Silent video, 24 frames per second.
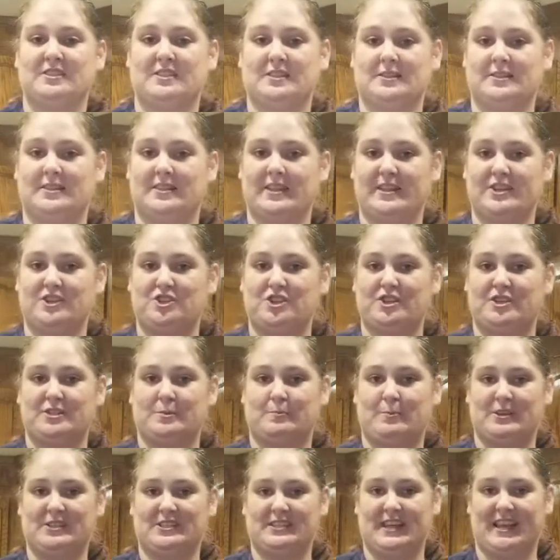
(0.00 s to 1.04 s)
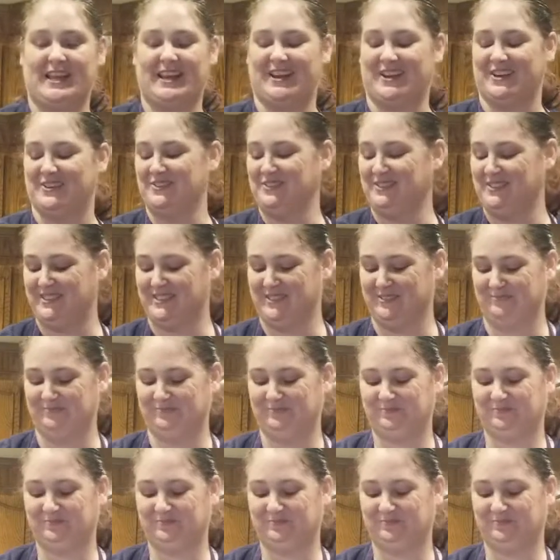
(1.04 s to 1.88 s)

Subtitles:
delicious potatoes,